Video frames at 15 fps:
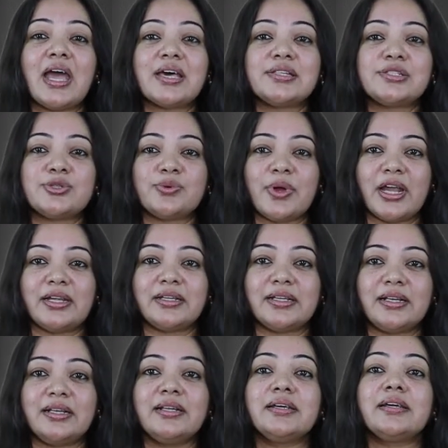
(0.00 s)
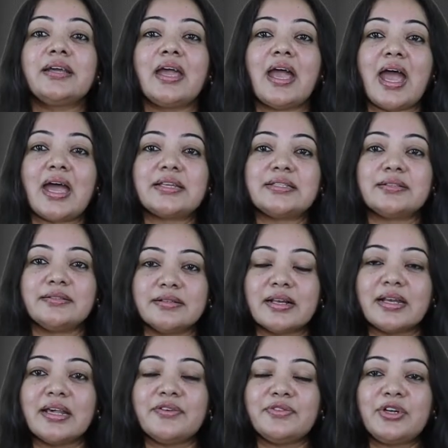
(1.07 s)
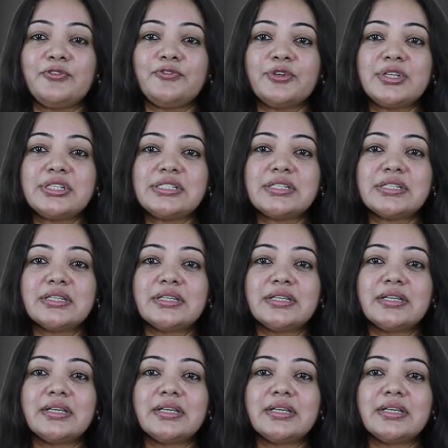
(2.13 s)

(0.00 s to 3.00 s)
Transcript: has to handle at her level first,